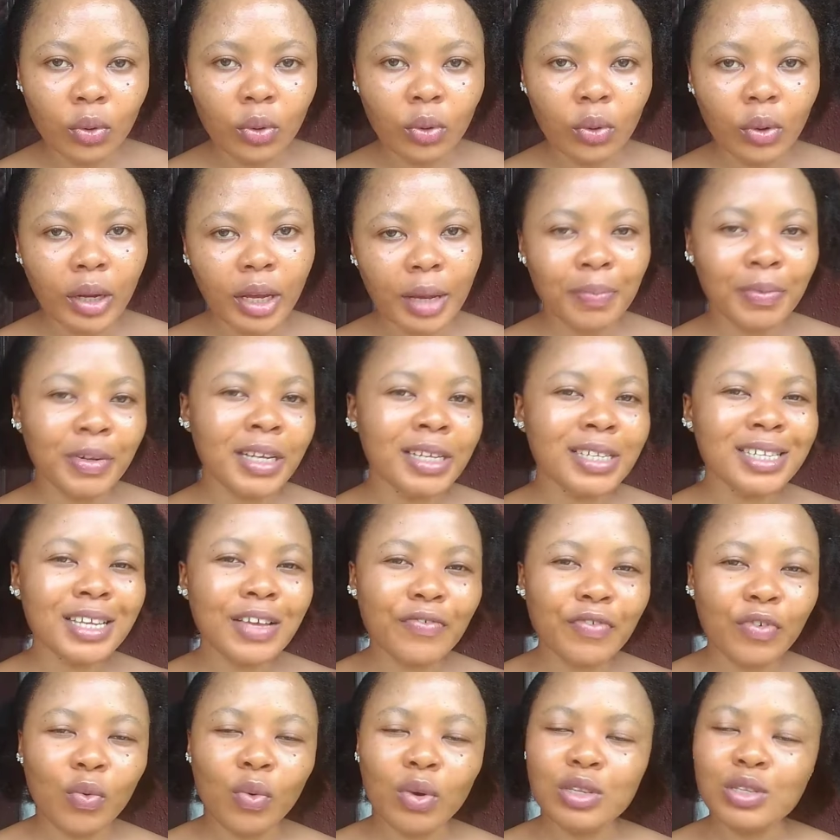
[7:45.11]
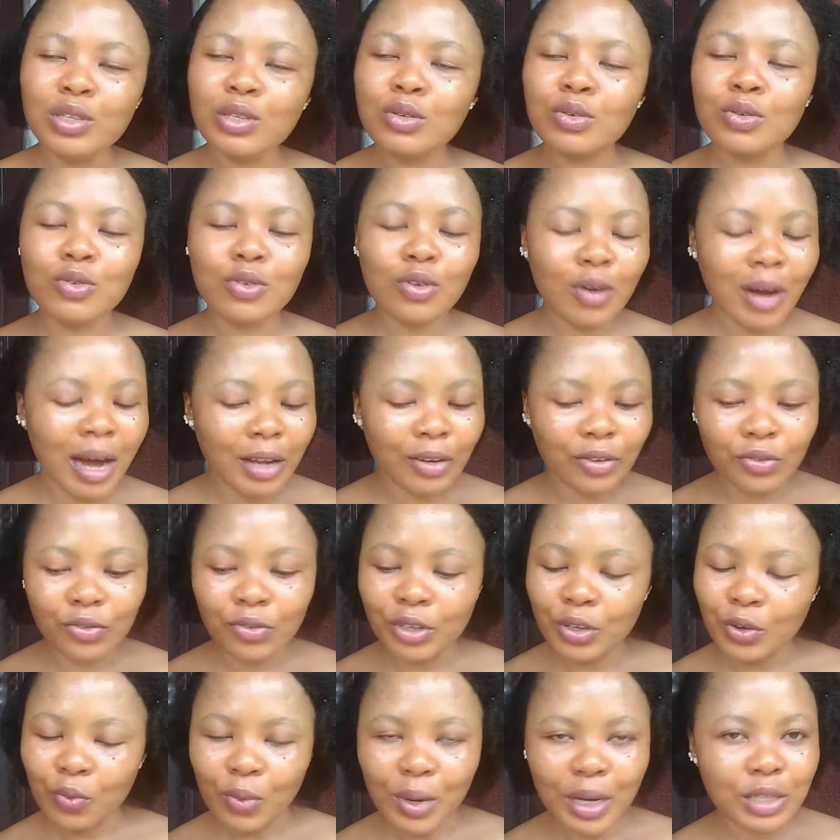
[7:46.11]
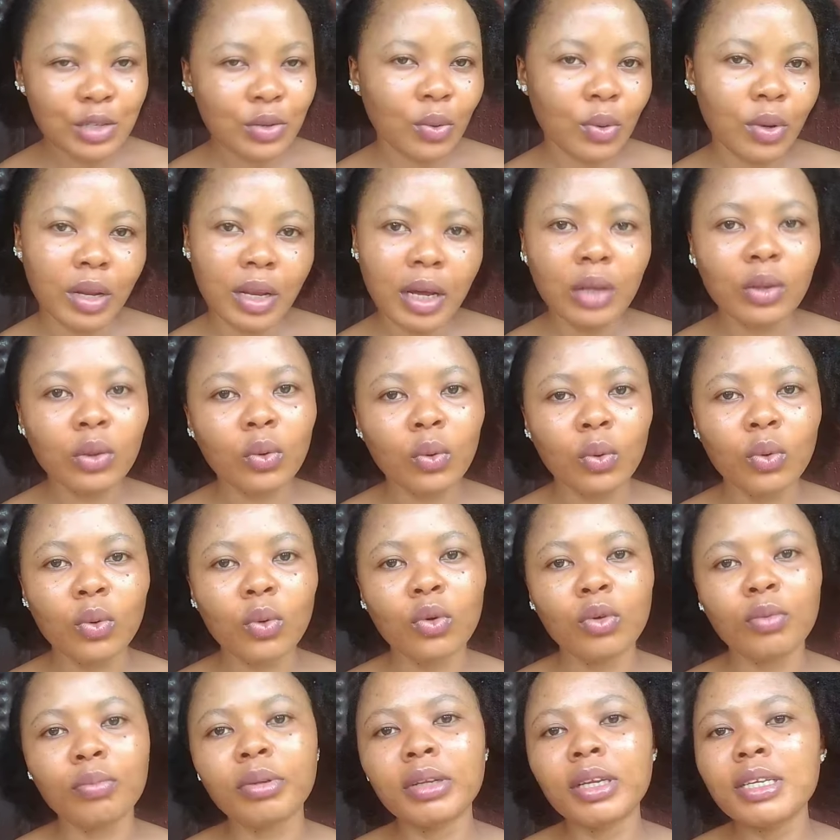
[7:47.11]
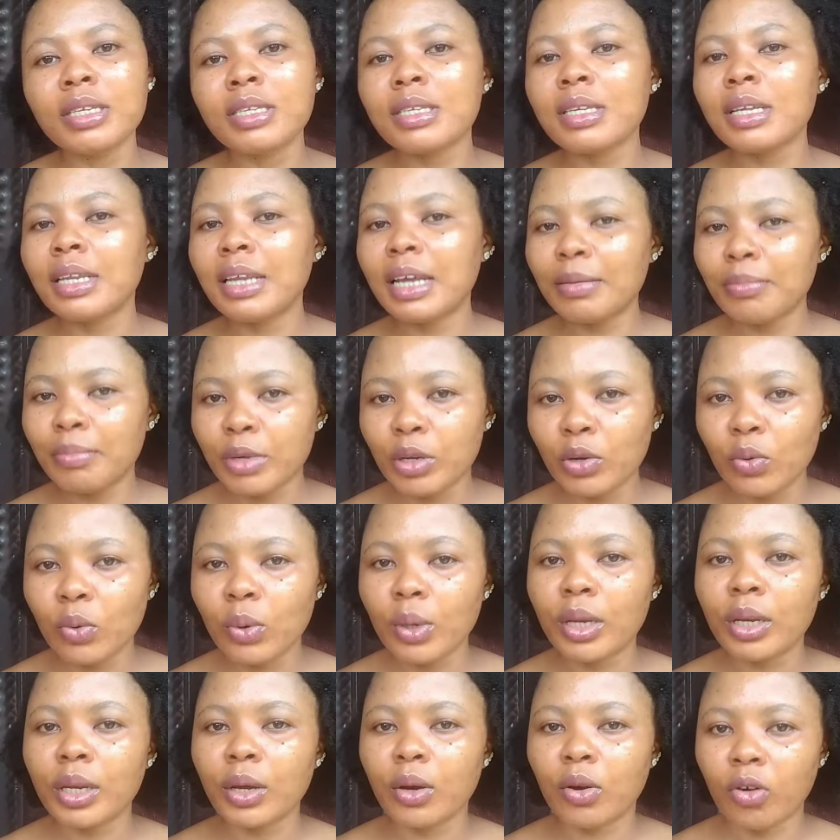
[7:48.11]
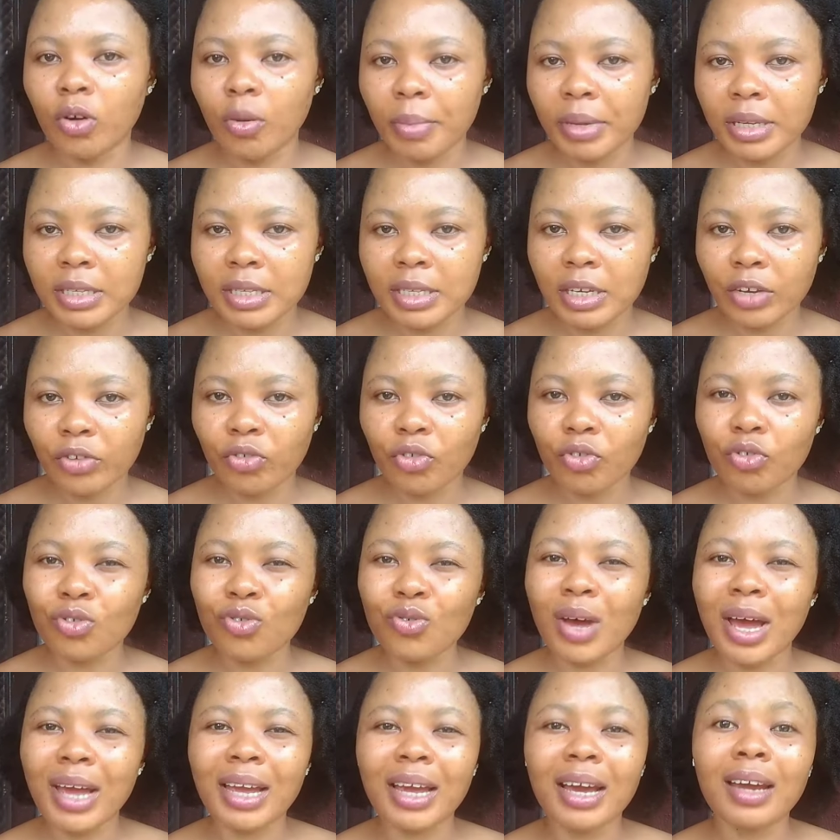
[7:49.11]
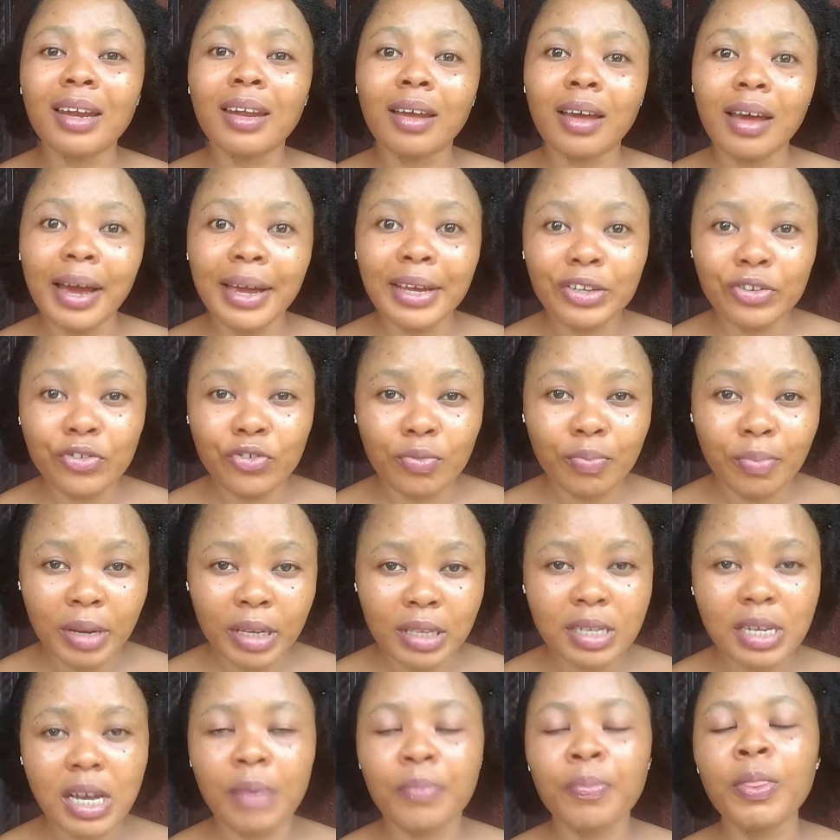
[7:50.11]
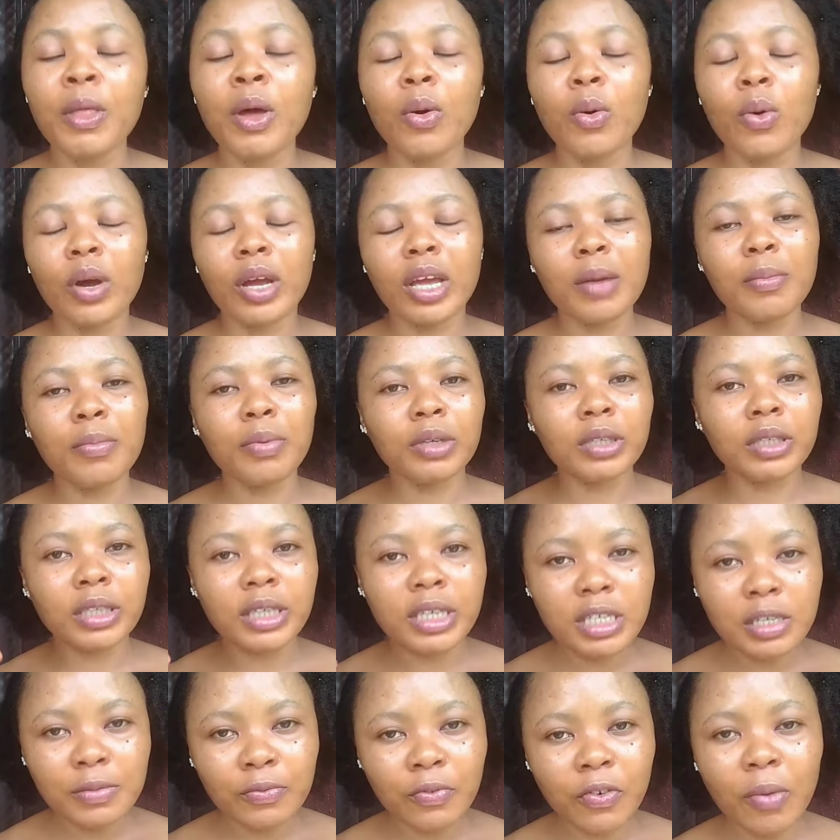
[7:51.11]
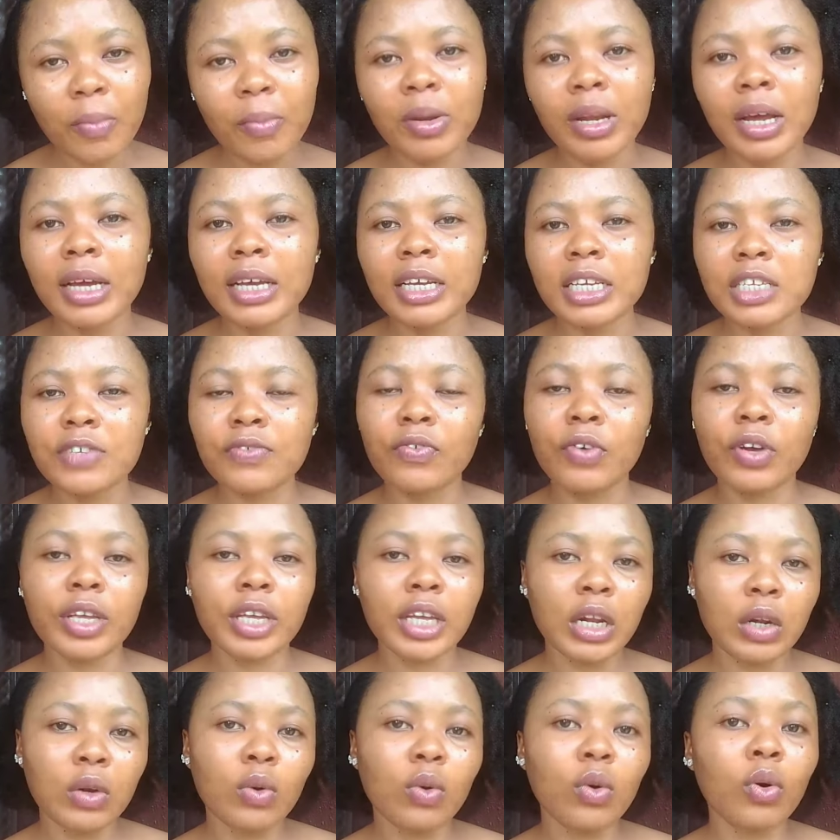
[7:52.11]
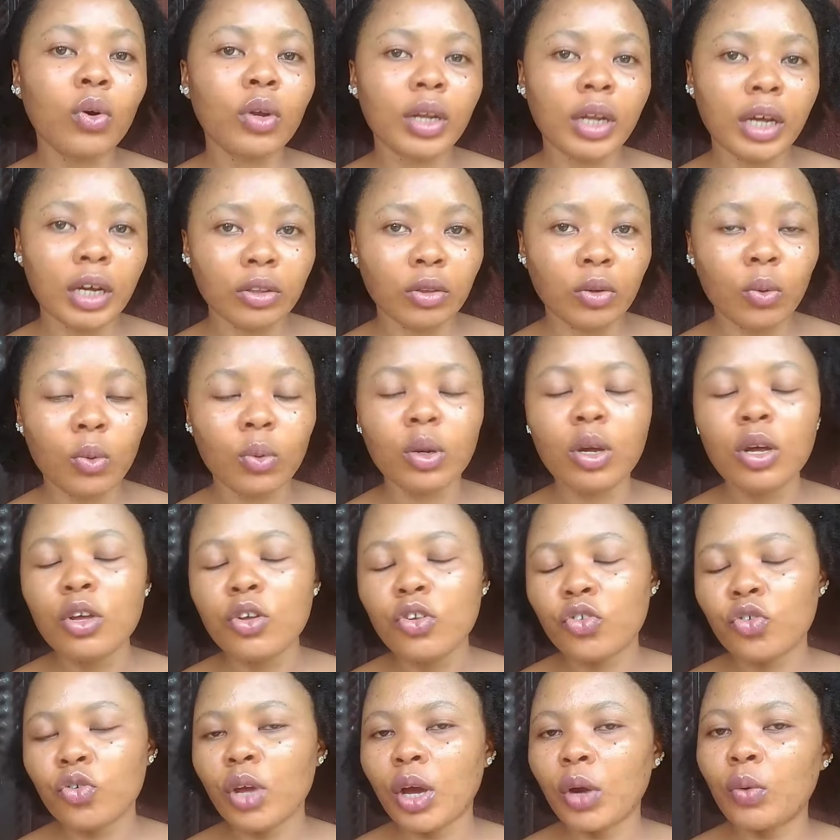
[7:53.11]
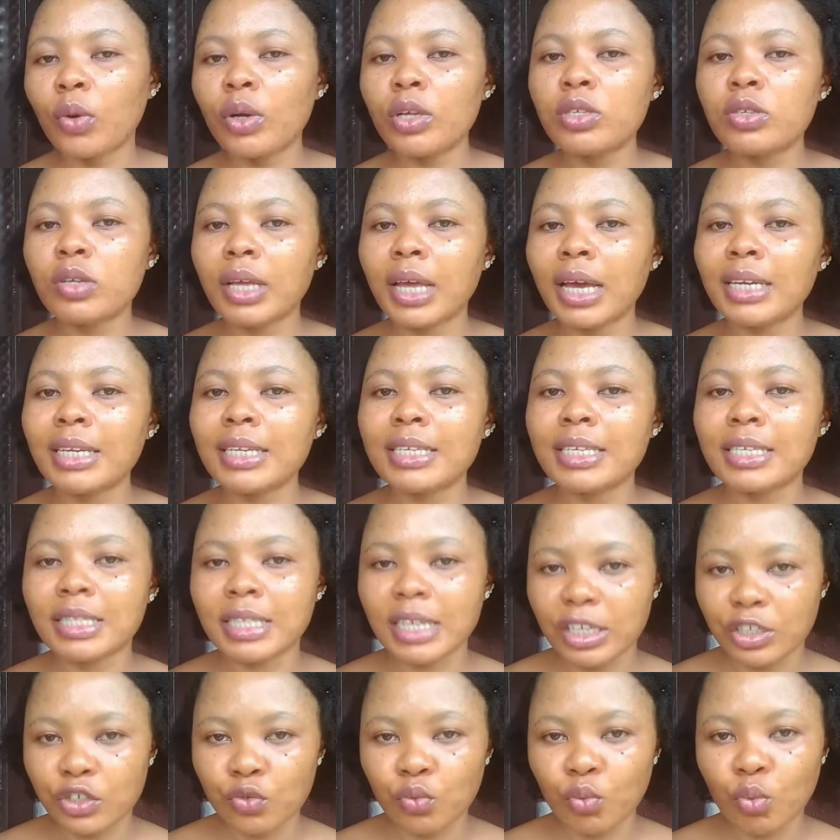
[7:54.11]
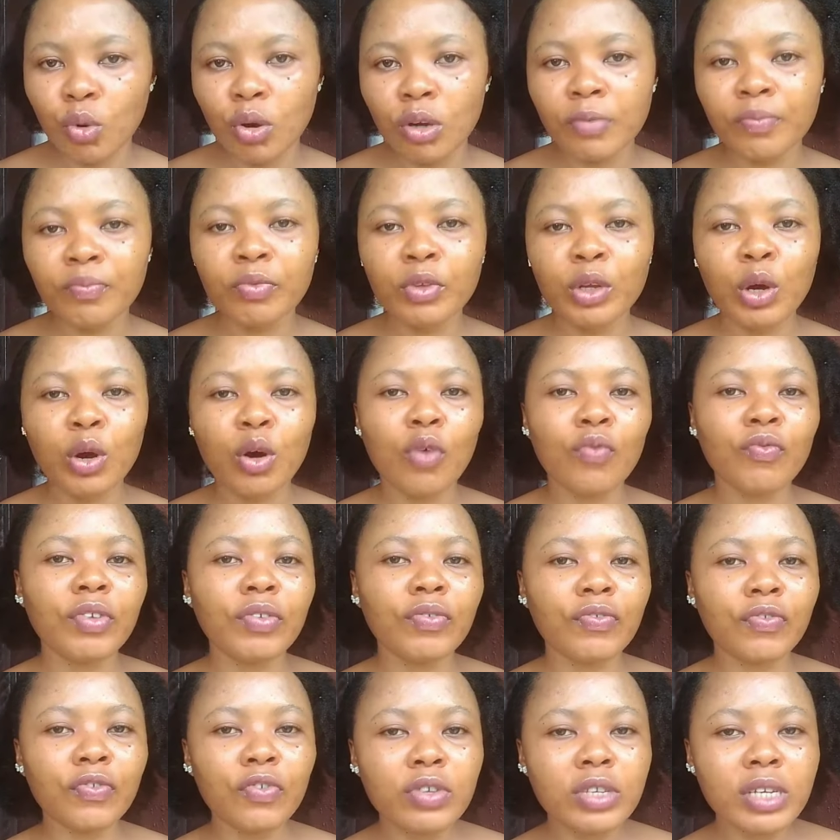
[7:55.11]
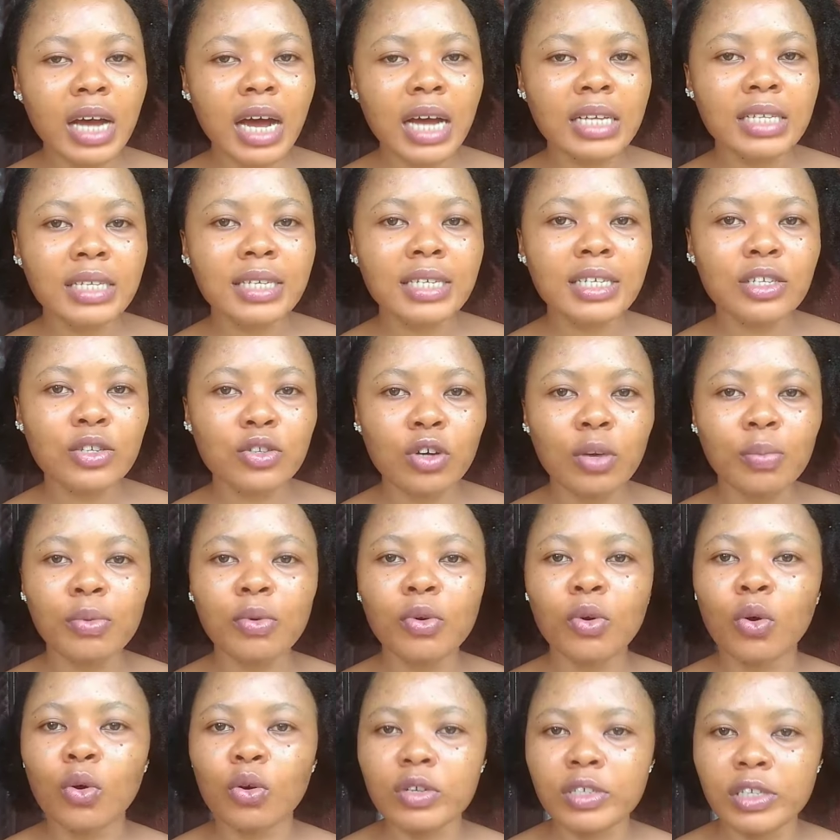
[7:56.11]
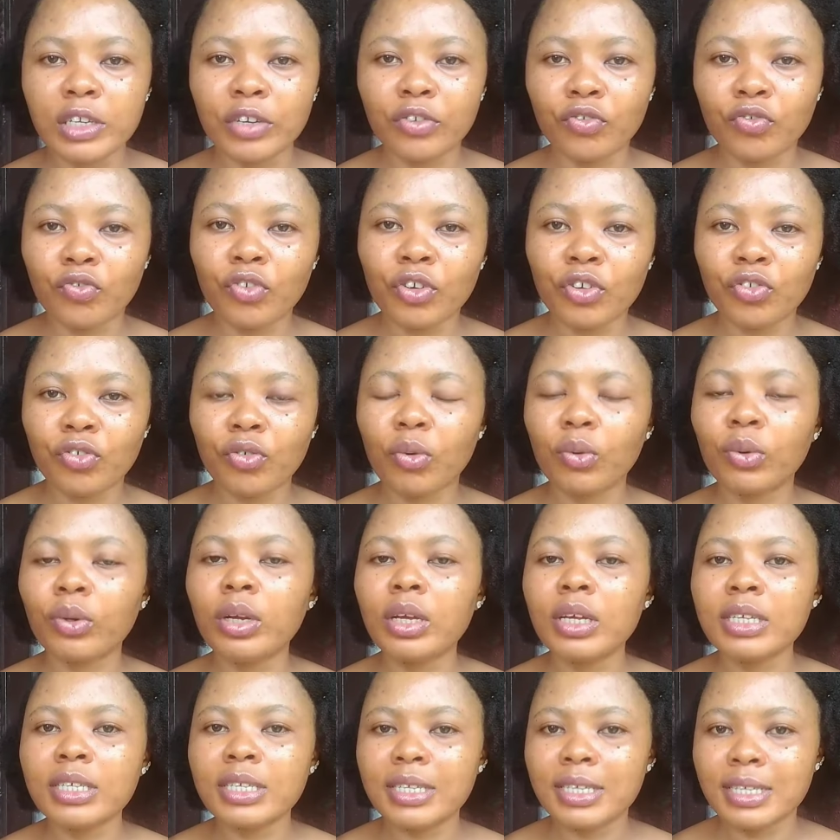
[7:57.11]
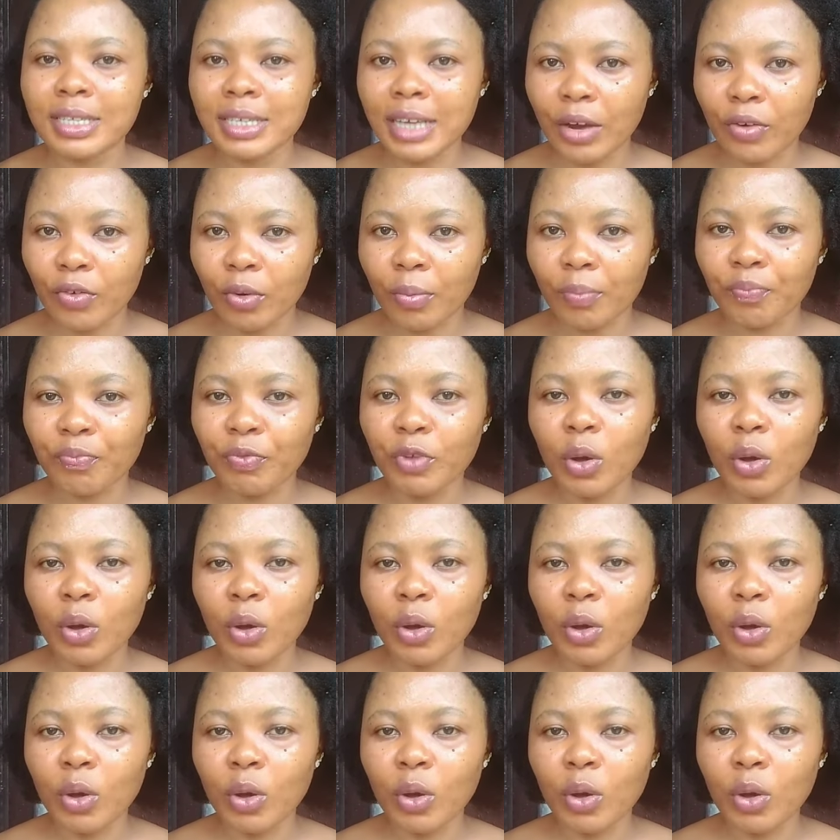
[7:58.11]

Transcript: Okay, please, if you want to go and do the white undertone, please let me know in the comment section so I can guide you better. Okay, but this formula is for yellow undertone. So you're going to get the stage 1 of the fruit acid double concentration serum.